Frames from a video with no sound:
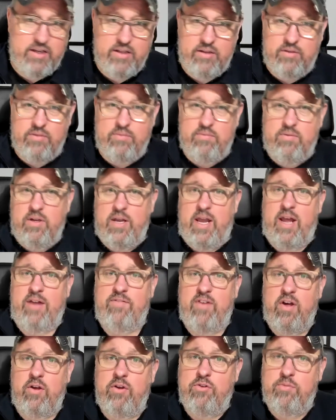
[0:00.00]
It'll add
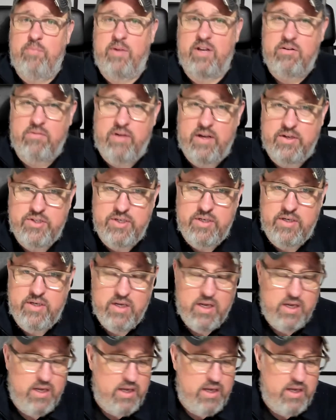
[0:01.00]
value to my collection.